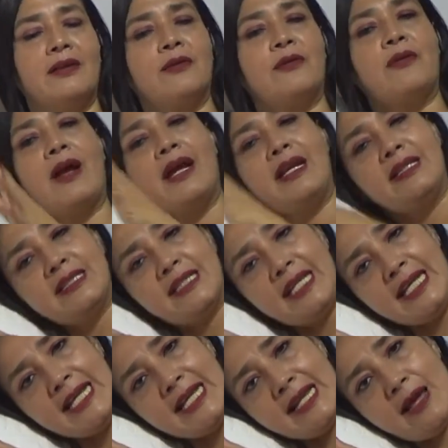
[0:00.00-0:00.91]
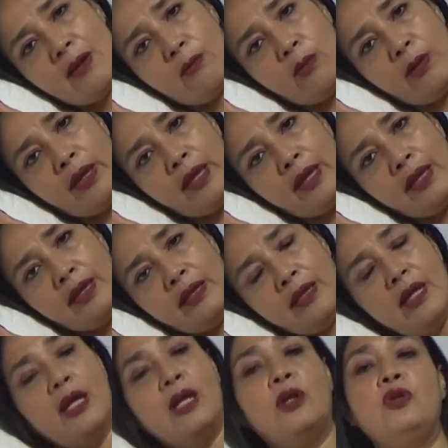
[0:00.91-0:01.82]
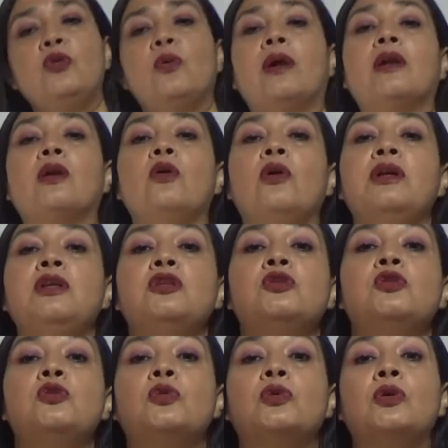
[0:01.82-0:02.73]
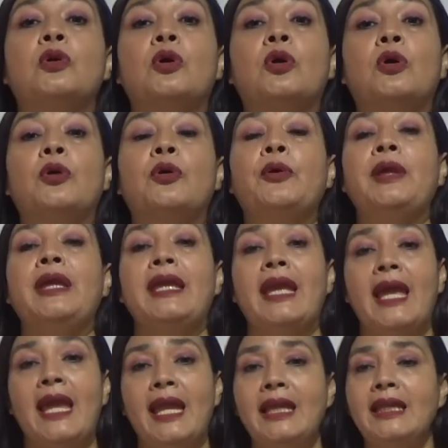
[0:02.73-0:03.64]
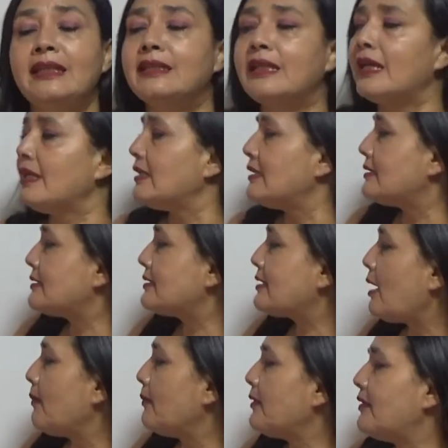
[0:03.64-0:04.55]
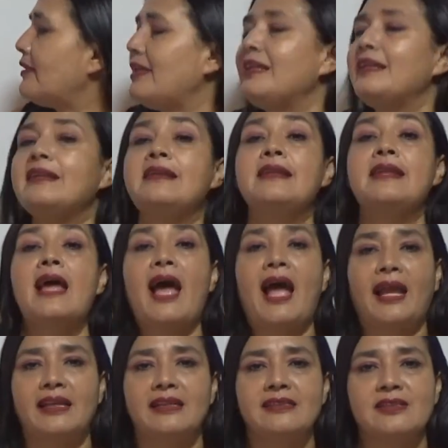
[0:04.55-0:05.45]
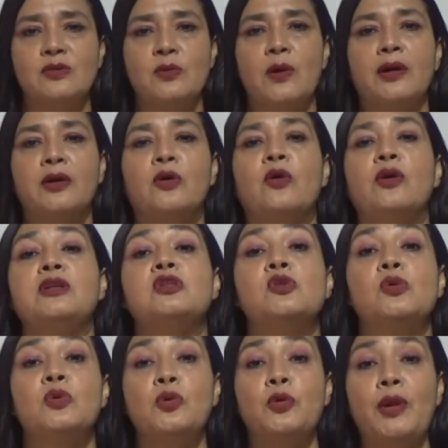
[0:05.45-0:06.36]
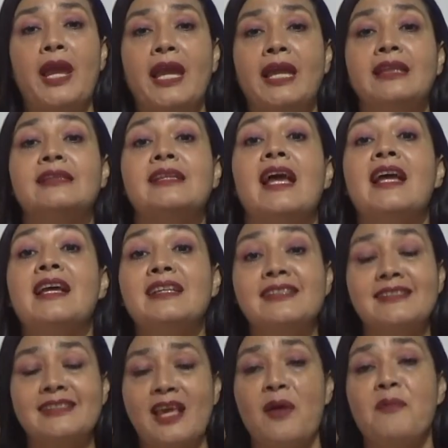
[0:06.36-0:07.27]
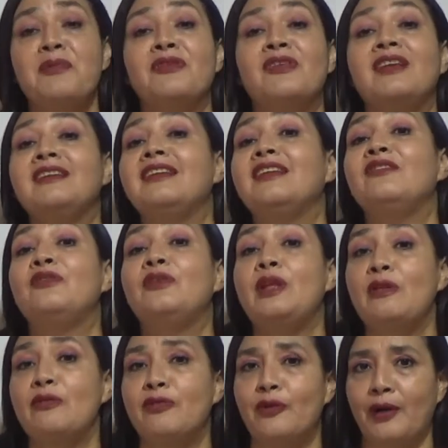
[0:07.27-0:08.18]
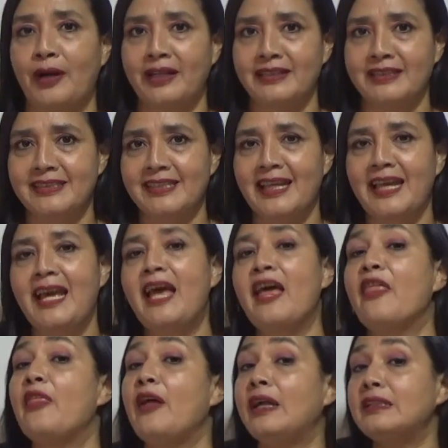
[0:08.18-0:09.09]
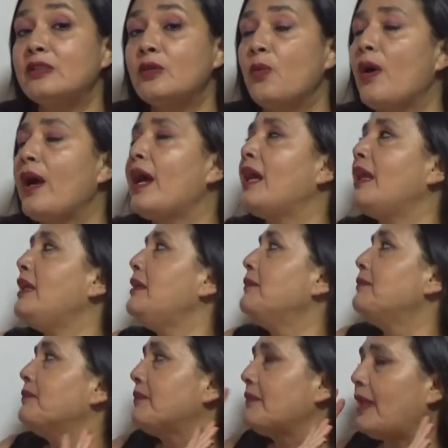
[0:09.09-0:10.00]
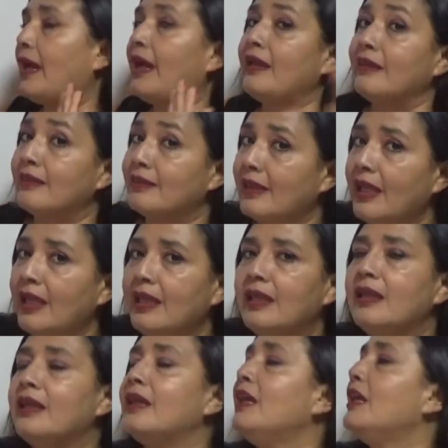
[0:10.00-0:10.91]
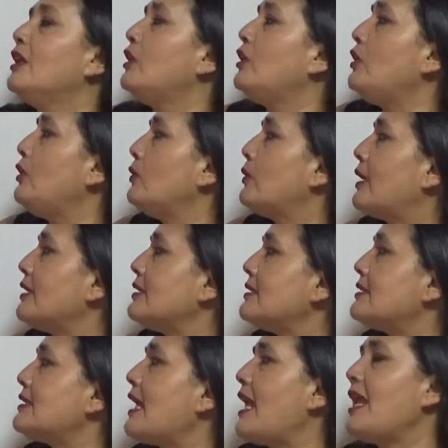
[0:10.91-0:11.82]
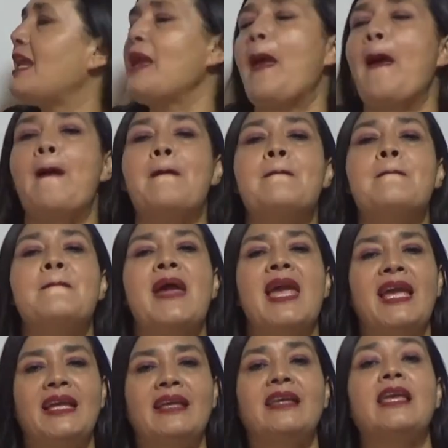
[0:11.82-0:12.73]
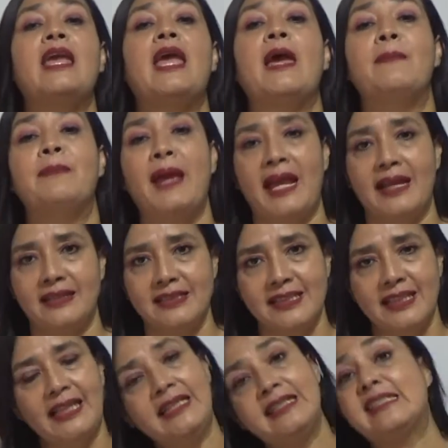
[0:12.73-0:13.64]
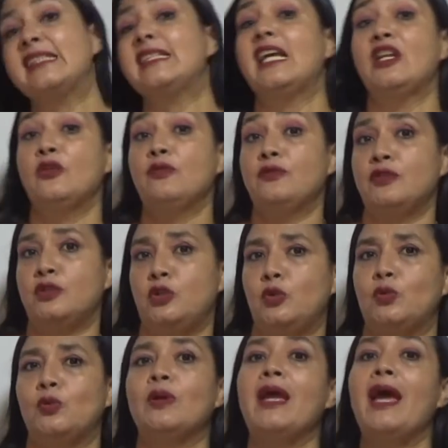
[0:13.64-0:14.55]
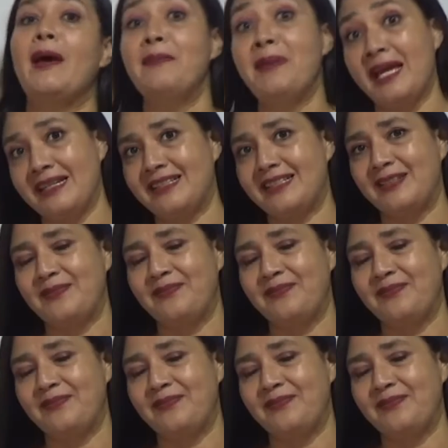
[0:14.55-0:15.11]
right? In a way, you are going to create something nice. You are going to create something different. That's why I think you can say make a bed instead of do a bed.